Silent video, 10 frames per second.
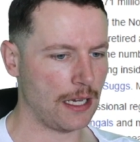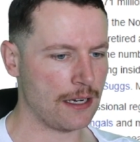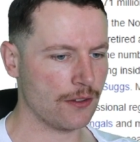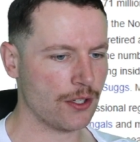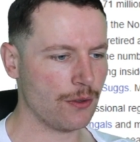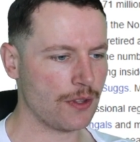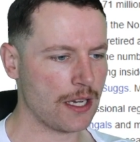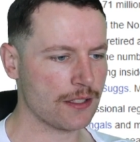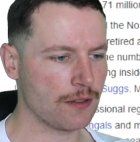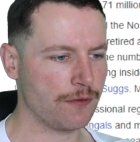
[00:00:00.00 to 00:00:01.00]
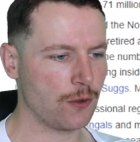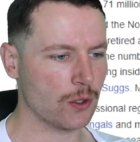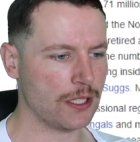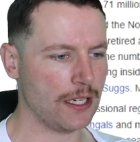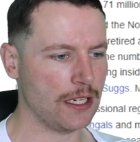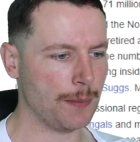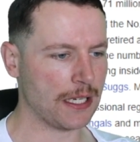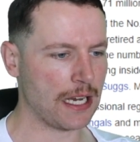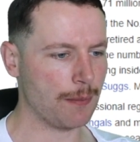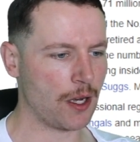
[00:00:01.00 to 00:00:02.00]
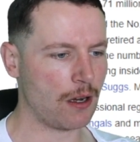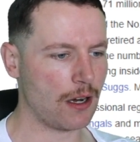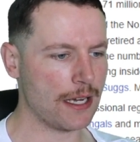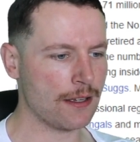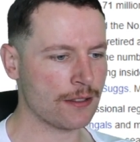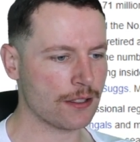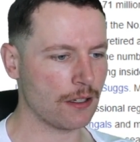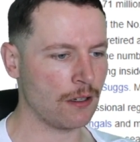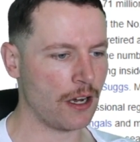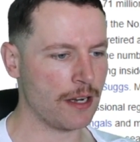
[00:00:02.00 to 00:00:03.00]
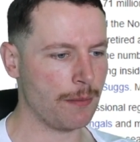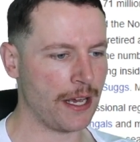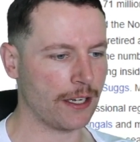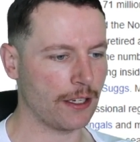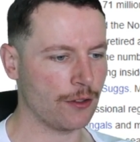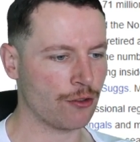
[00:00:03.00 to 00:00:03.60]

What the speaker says: And in 2014, he became the highest linebacker